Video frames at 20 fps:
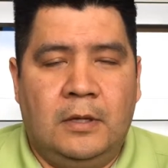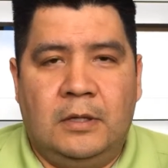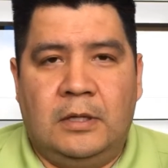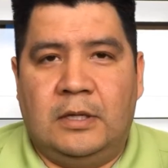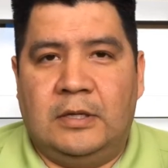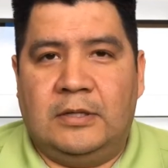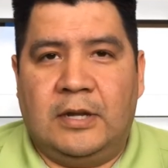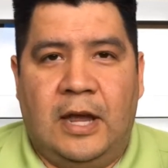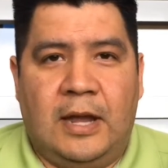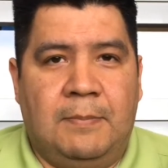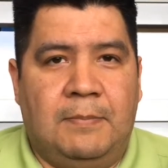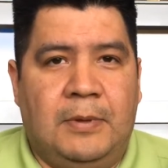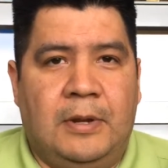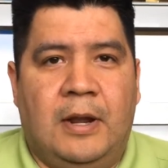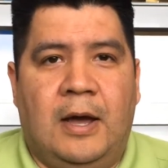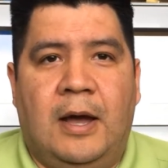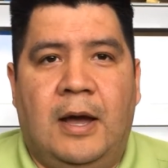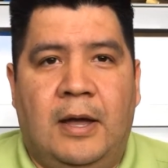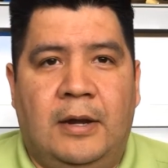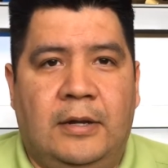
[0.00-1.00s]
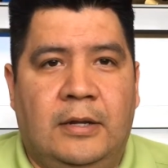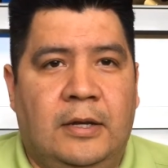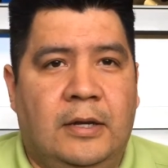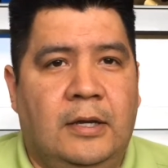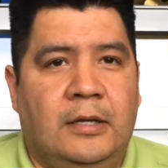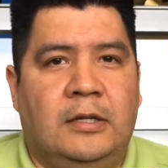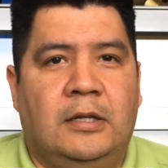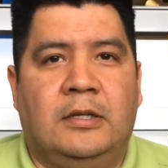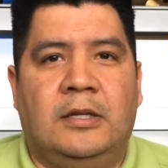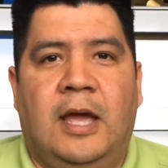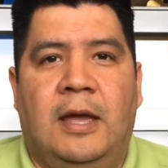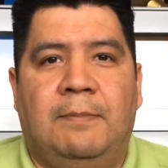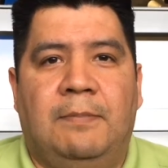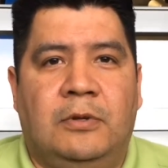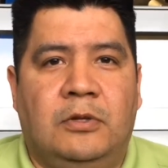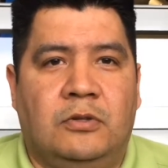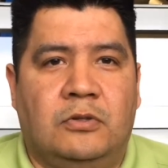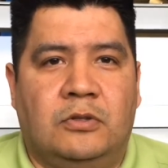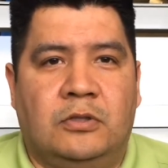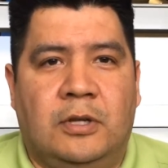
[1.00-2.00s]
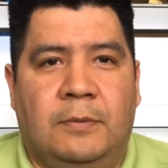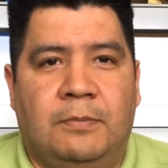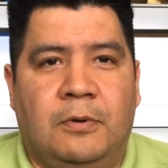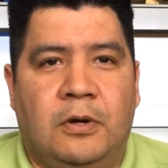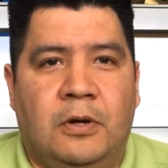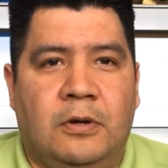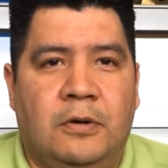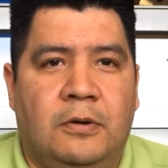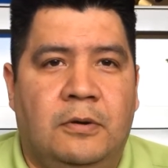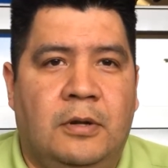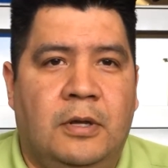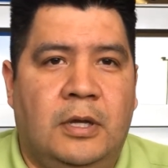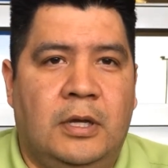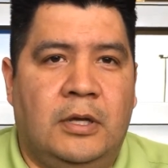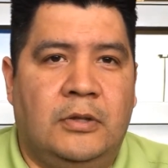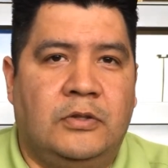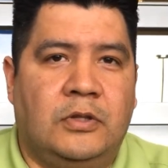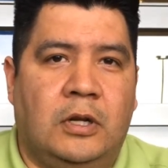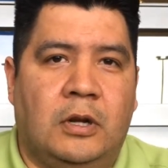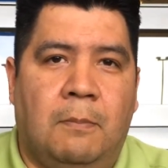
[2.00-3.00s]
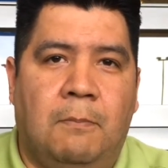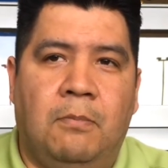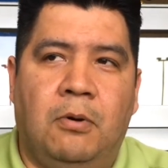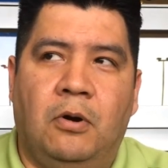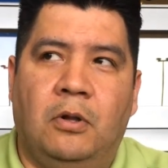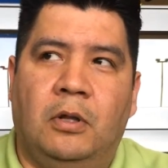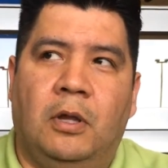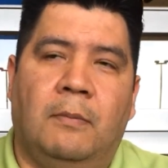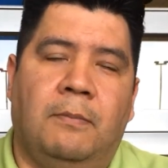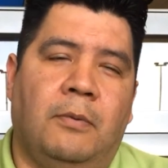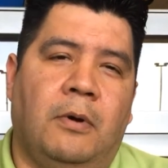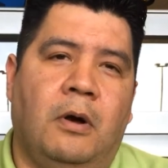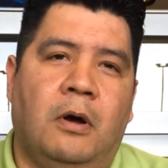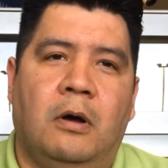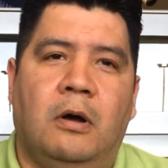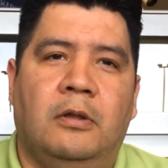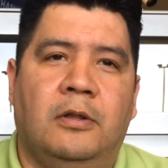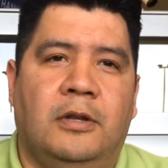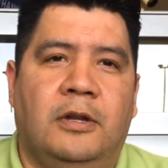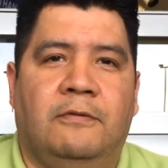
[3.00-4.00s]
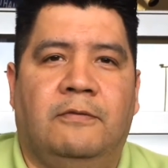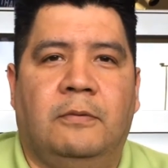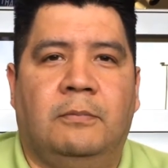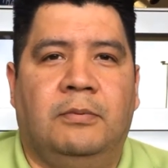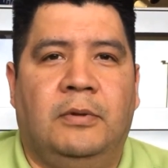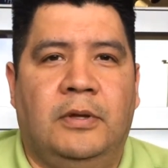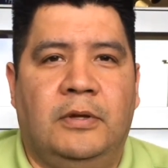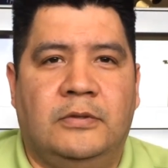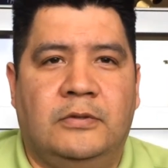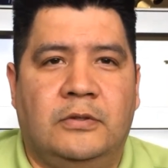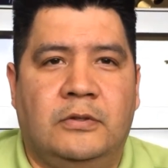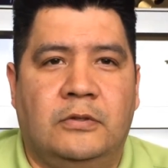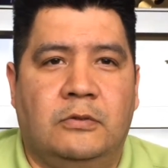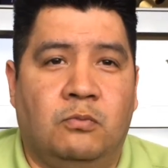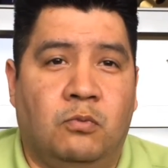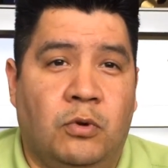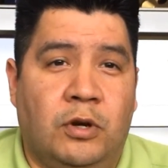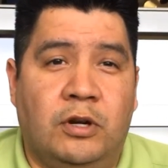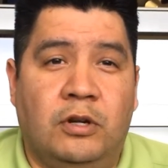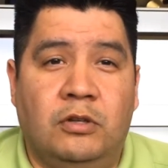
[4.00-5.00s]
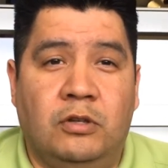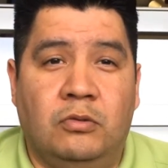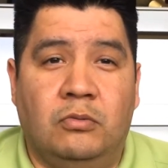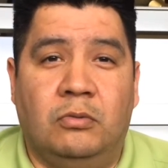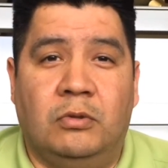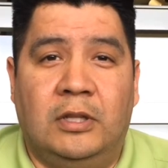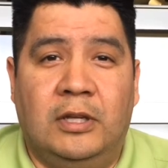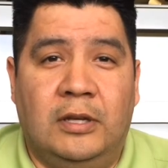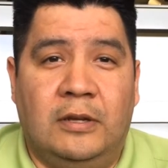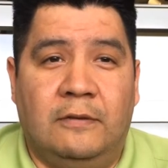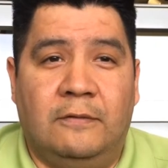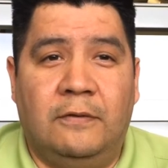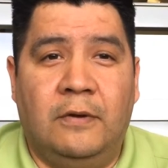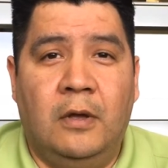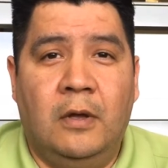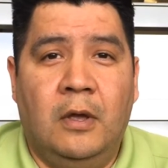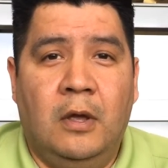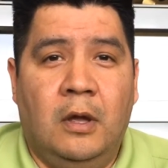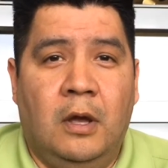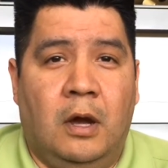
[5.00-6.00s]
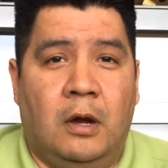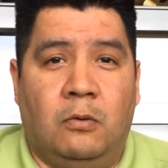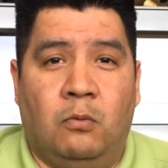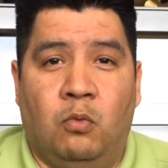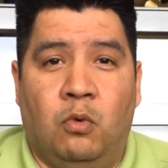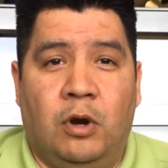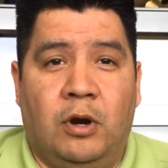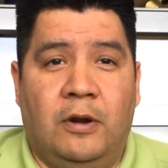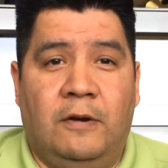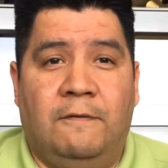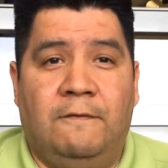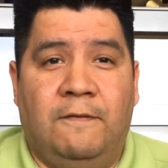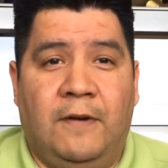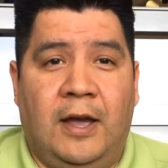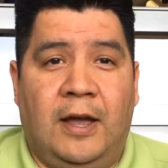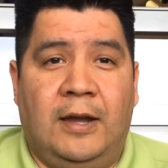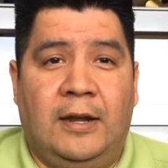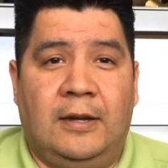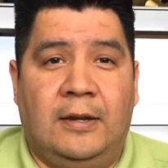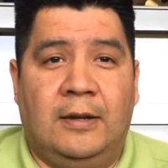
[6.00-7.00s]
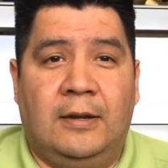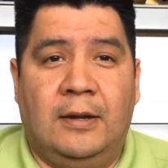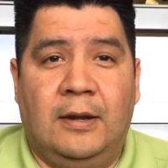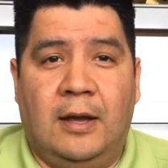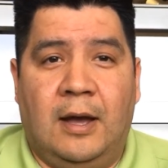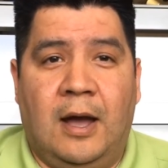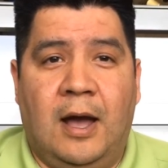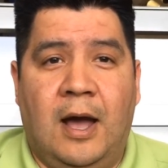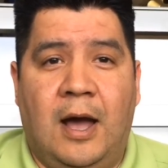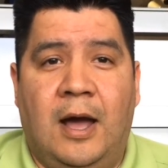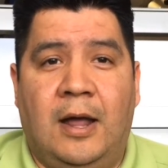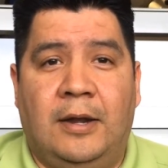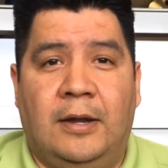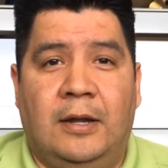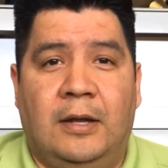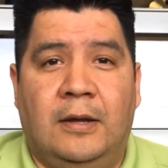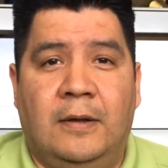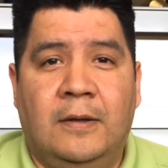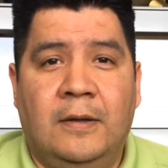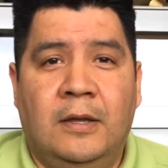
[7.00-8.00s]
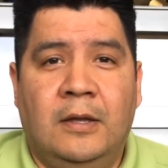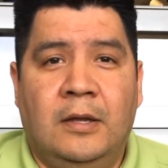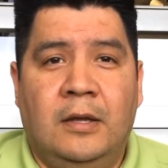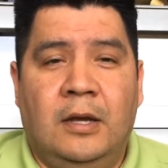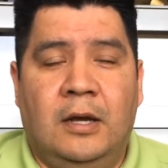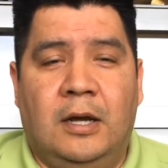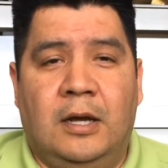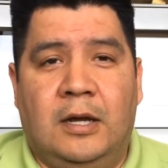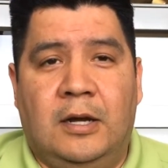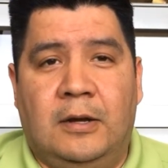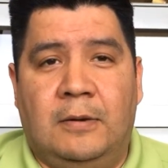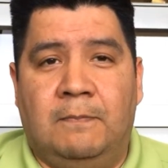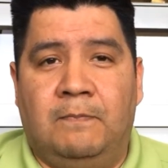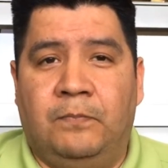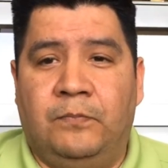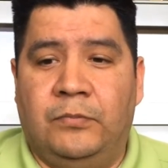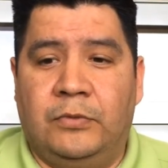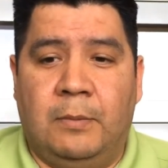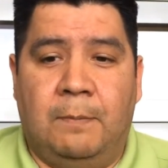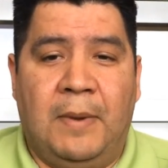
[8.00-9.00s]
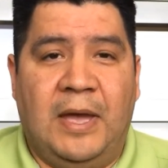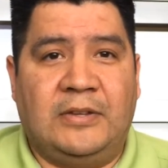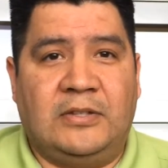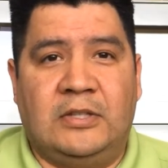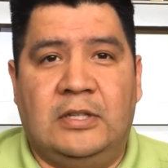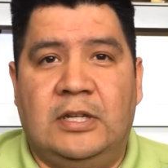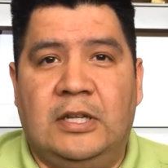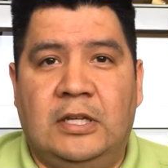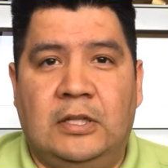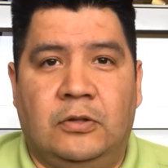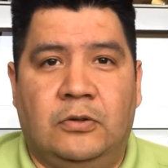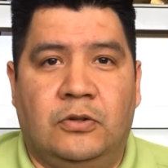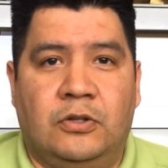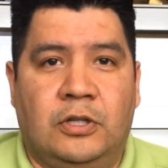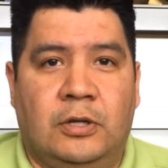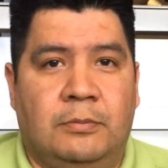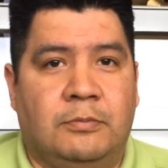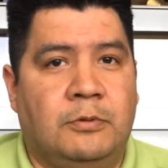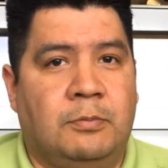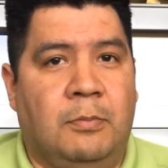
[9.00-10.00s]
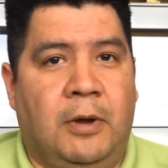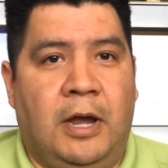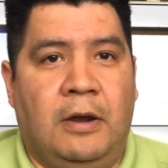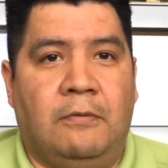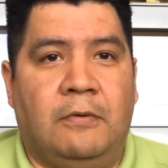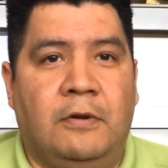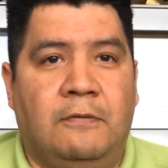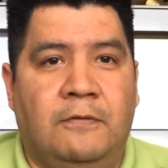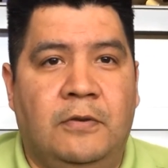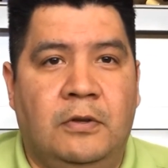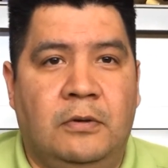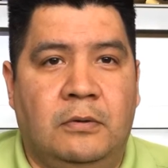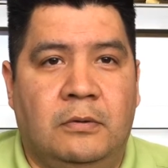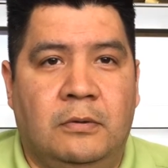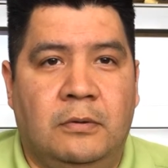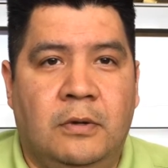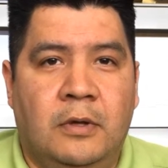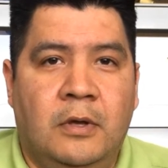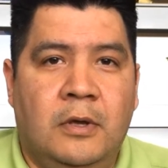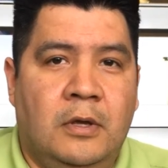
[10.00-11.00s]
You type in Honda, you type in your zip code, it's going to pull up all the different places where you live on where to find a Honda. The best dealerships by review.